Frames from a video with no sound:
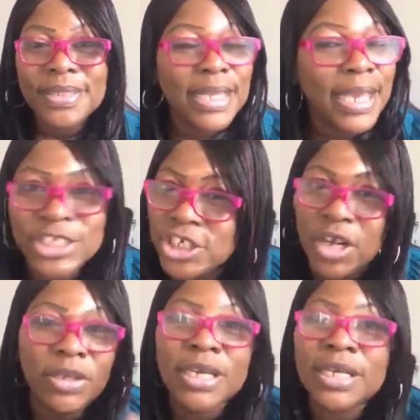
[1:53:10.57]
Now,
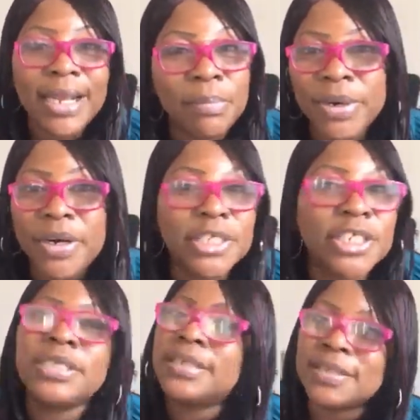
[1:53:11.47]
she don't look like a
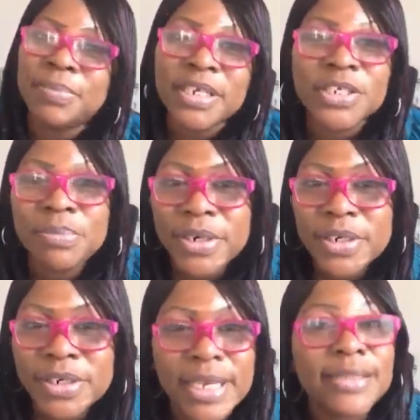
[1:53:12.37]
bird. She just a special
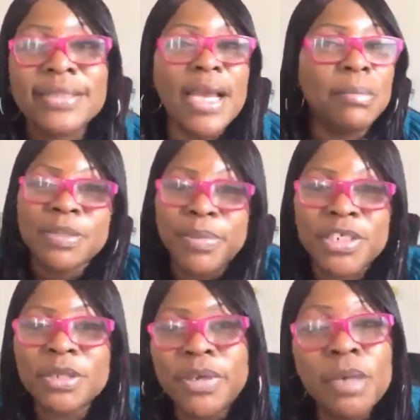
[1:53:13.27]
bird. They say I'm a
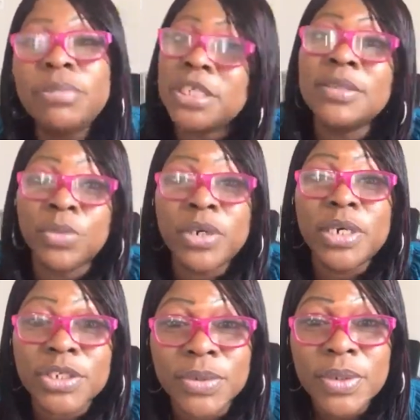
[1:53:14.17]
special bird, but she's
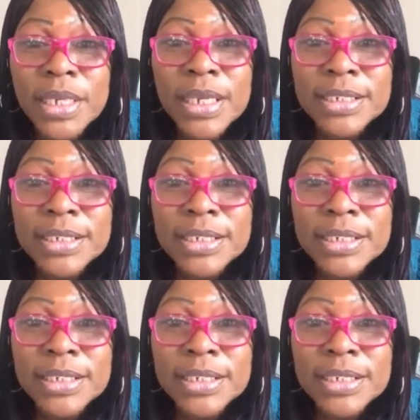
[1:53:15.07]
one too.